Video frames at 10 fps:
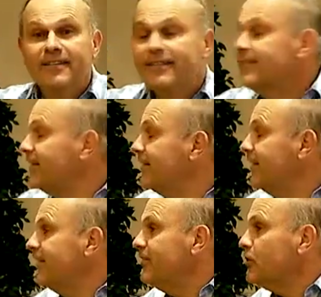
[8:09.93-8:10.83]
die.
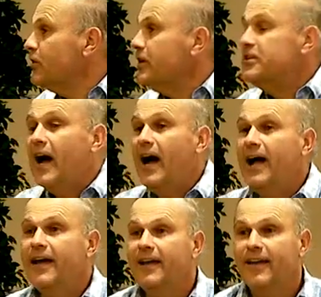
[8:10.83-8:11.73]
They're going to
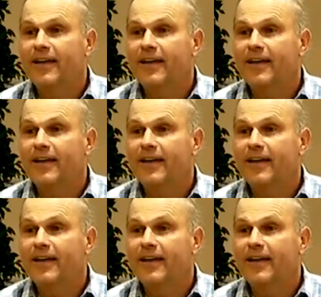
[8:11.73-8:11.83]
die.